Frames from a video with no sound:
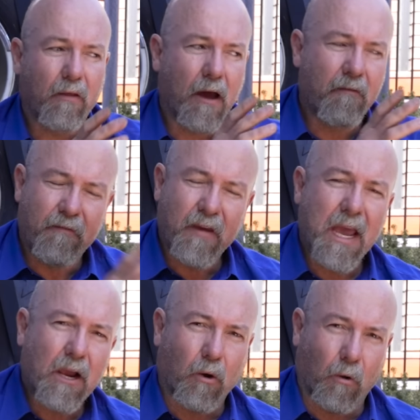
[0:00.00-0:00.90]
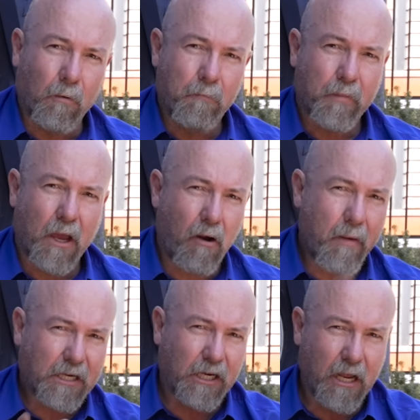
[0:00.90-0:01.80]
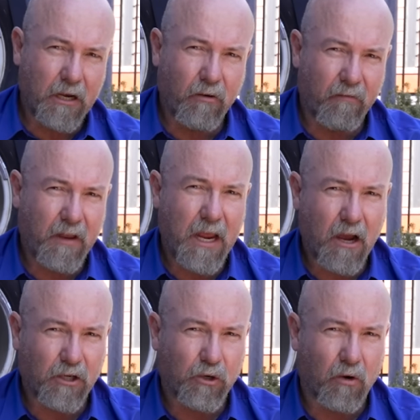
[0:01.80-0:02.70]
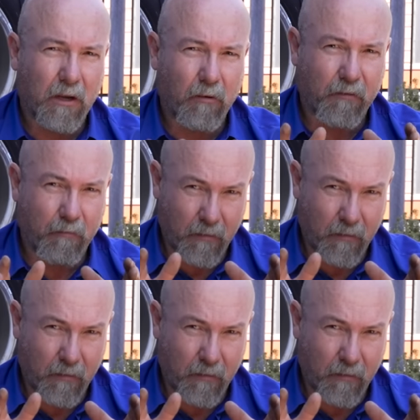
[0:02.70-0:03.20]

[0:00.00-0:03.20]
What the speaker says: A vehicle, and I'm actually going to do a video shortly with